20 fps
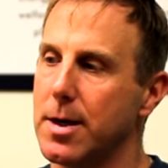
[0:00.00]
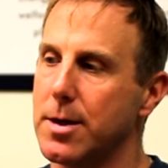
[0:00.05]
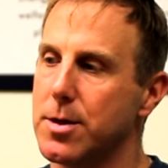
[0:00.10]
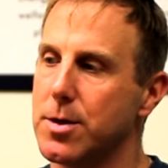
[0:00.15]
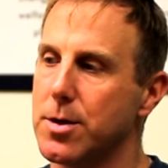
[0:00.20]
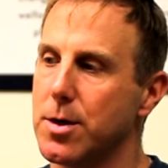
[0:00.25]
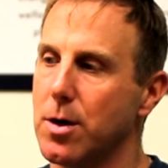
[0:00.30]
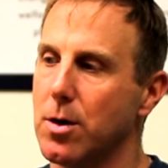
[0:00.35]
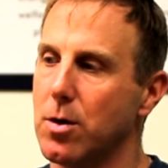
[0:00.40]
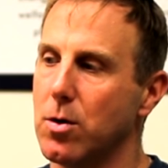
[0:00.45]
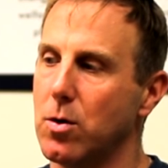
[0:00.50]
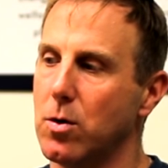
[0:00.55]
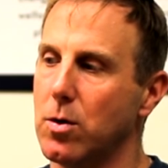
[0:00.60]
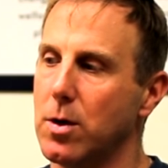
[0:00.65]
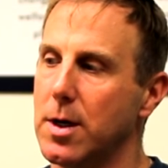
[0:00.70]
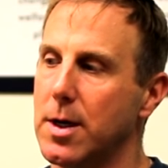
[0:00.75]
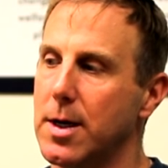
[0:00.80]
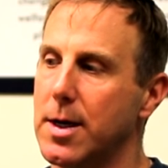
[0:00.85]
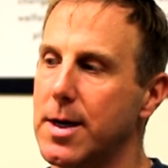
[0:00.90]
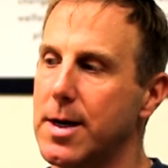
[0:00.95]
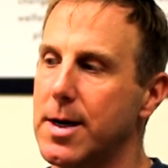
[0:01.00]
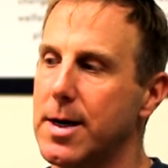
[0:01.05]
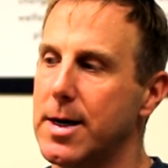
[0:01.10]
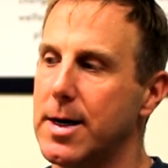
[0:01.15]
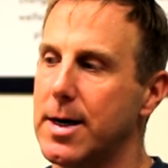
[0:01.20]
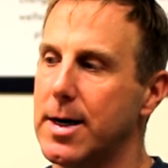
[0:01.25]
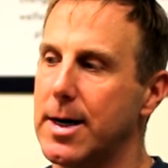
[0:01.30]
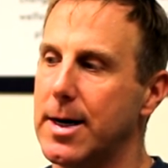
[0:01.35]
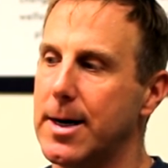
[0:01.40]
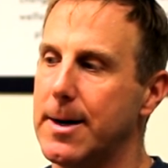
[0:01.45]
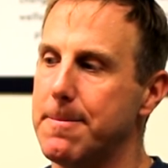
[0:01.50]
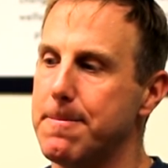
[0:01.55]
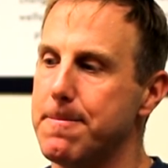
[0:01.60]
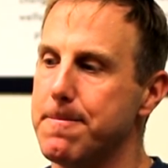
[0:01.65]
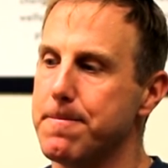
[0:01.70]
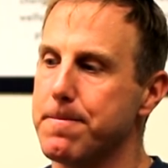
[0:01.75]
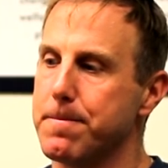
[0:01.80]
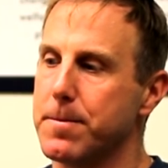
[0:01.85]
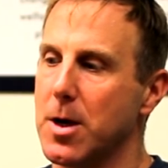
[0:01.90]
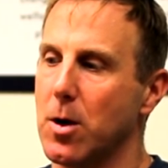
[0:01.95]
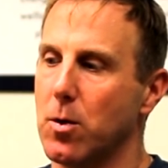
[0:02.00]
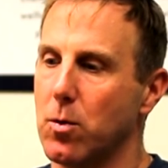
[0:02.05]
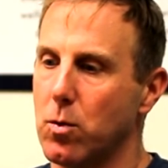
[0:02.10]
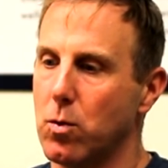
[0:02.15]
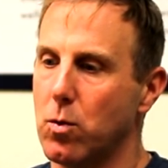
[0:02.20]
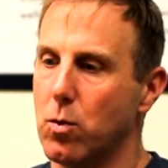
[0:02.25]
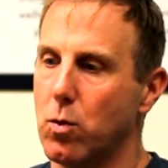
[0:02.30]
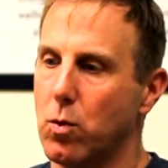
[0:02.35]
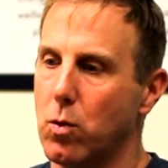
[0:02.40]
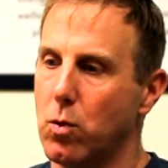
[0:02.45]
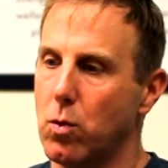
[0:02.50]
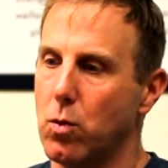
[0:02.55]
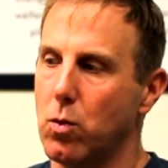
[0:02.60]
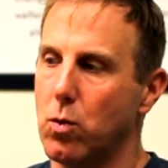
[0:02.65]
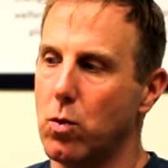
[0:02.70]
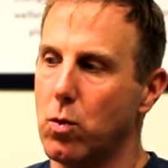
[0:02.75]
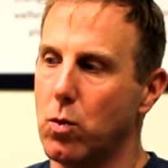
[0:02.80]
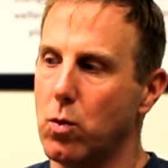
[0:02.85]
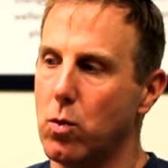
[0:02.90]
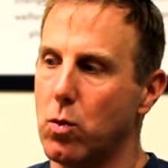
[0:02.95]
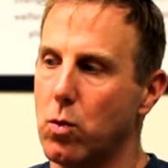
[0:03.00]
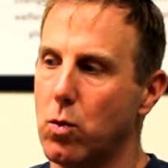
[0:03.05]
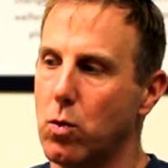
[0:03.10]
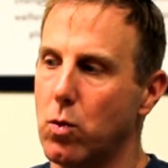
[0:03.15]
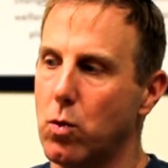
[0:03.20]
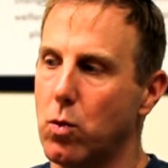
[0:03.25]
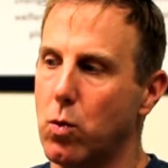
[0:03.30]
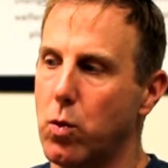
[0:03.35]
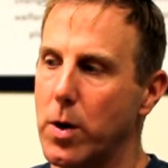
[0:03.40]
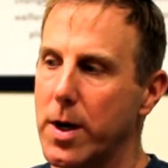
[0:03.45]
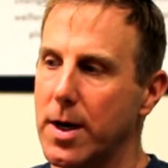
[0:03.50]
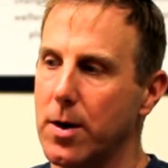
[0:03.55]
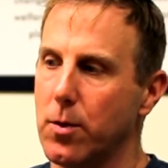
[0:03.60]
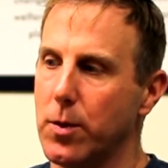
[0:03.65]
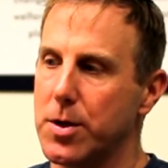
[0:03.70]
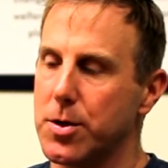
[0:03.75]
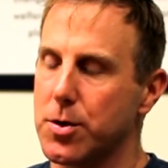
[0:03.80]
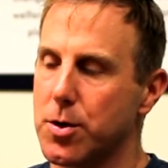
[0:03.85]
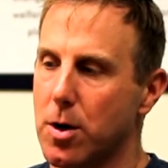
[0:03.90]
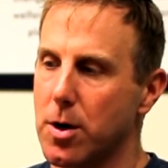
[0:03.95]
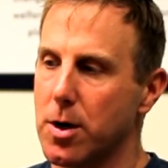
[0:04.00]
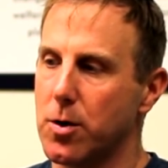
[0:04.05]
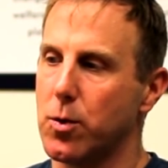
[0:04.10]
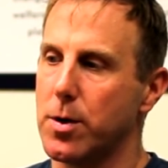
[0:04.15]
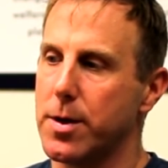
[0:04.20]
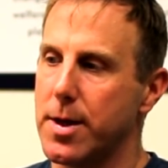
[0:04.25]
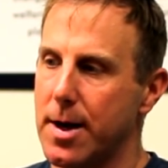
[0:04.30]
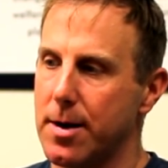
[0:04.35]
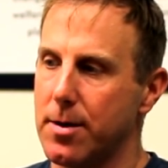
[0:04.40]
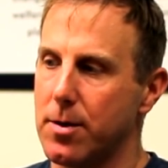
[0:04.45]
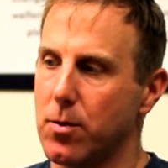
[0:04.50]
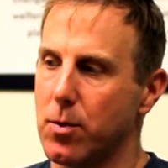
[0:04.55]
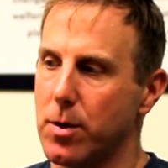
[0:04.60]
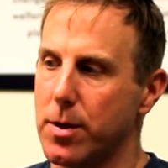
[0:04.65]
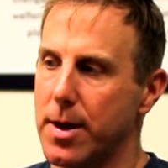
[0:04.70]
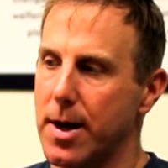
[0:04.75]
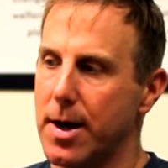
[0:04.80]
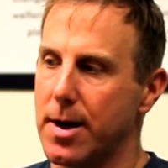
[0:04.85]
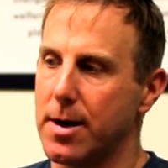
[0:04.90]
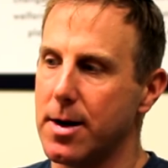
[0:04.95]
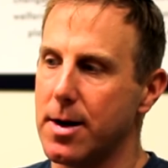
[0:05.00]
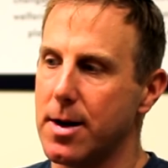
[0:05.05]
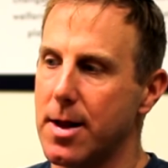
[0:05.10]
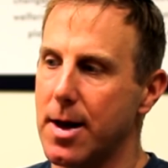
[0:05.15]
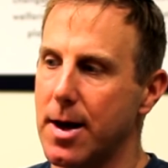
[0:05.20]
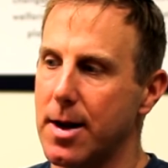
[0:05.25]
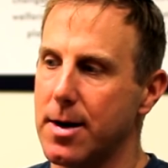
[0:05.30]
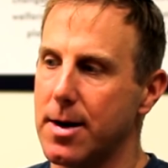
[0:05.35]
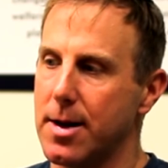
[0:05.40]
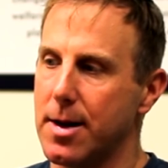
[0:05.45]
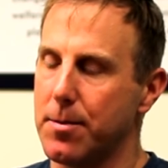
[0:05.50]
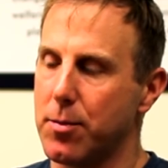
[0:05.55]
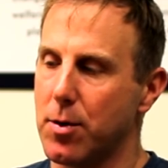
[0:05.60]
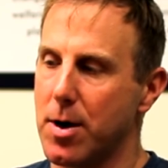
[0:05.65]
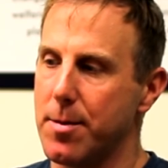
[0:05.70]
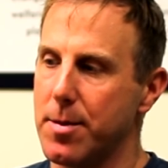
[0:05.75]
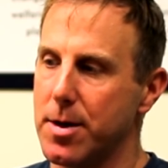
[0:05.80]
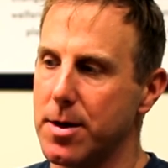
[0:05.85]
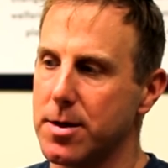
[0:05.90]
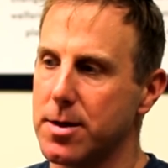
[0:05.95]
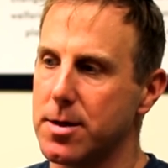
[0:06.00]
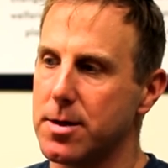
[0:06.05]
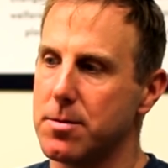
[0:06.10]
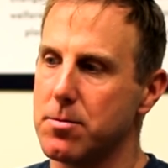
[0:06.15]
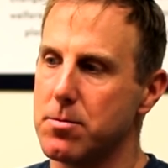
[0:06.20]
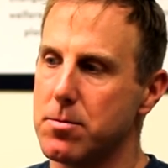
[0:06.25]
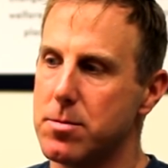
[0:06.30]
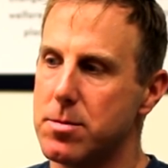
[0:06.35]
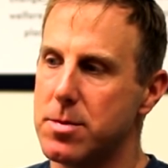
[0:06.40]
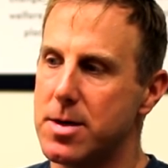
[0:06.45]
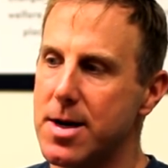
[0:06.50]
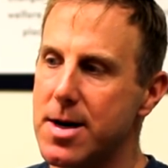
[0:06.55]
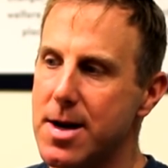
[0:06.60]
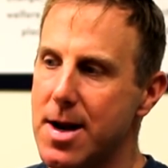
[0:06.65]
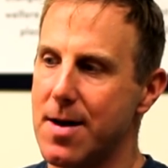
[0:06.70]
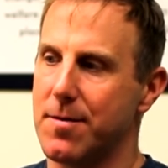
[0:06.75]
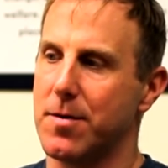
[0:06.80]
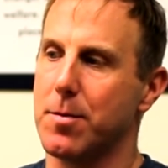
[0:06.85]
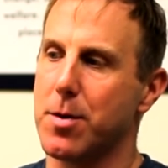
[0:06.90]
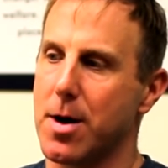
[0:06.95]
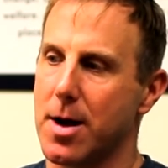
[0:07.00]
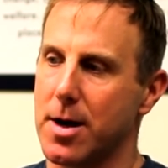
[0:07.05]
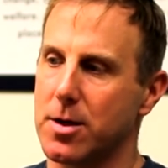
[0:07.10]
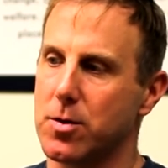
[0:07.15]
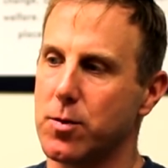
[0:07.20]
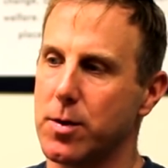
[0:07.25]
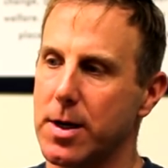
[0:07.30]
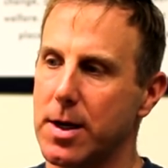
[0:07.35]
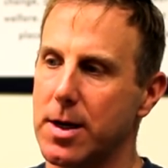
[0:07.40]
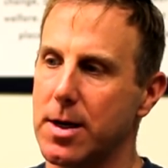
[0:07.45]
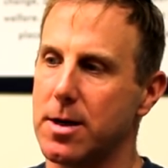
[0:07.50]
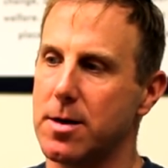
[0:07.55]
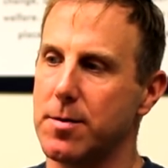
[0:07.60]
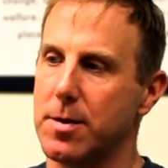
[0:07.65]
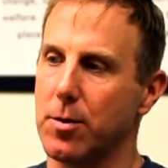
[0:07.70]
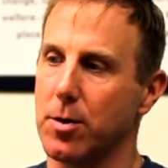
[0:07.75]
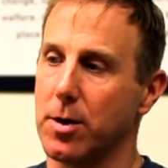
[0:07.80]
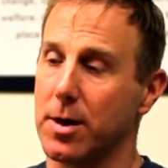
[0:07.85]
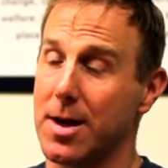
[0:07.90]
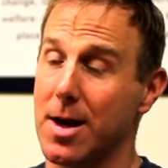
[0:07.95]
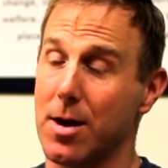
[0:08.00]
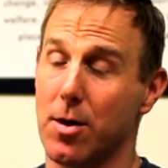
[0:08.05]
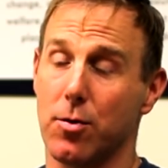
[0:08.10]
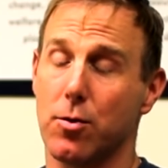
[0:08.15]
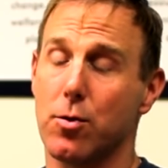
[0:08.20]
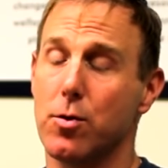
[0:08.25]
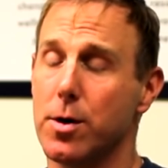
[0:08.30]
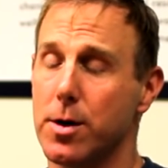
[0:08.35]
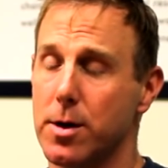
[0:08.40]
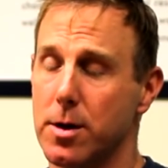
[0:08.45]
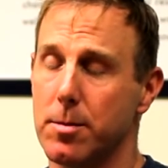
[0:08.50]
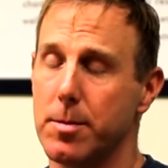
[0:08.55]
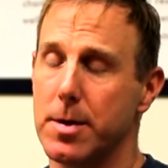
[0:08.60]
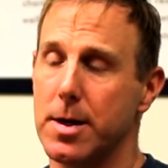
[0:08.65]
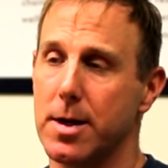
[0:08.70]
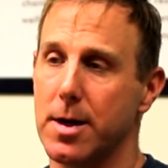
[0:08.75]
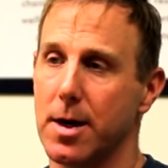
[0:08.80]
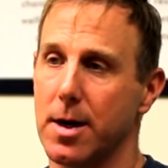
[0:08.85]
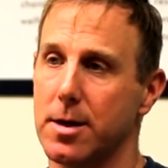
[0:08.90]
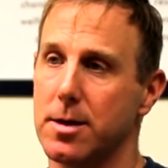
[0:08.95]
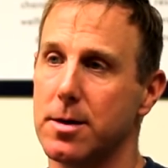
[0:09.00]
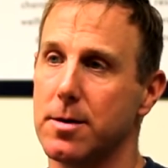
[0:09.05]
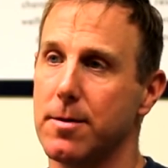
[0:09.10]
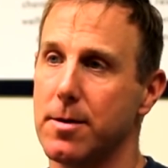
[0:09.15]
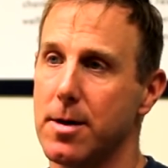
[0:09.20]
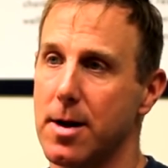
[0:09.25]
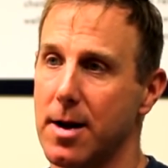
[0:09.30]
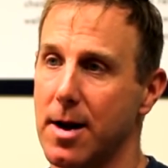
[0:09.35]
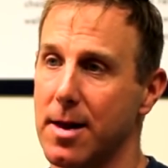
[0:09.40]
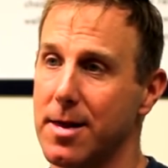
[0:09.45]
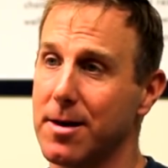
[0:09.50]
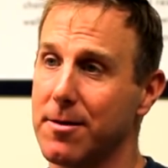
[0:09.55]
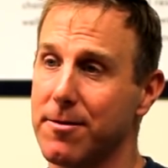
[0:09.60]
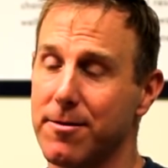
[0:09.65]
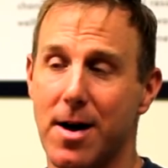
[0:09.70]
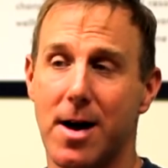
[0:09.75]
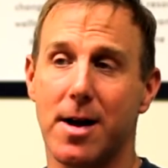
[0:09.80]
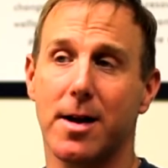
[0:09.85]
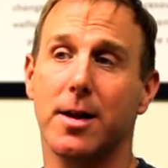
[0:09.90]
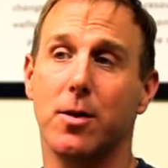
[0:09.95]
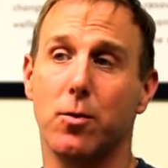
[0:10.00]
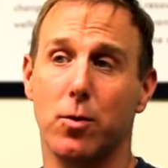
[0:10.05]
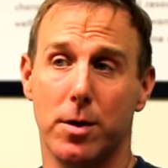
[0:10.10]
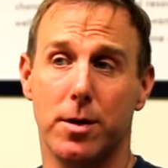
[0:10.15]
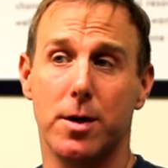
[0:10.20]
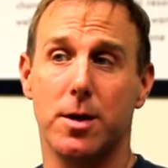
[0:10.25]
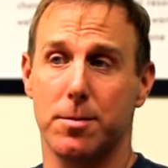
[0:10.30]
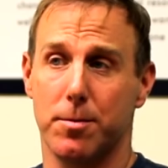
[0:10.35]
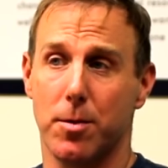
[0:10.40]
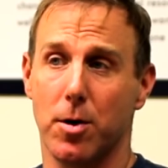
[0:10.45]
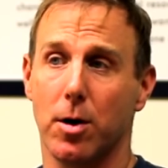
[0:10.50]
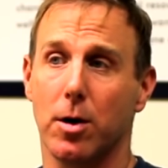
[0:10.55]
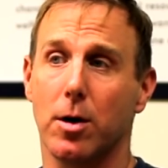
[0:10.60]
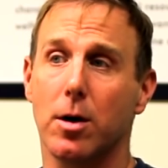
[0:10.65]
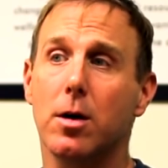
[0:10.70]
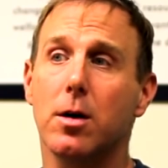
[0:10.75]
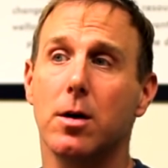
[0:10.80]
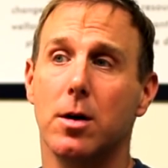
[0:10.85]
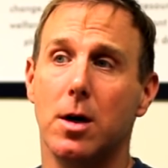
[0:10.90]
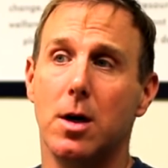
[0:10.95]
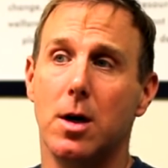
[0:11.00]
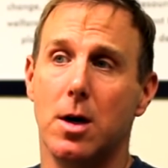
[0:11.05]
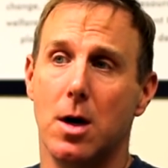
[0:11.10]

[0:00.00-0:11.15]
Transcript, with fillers: and so, um, you know, we, we started with that with that, that that premise. Didn't have the products we needed to be able to get through into the meat case. And I think finally with this burger,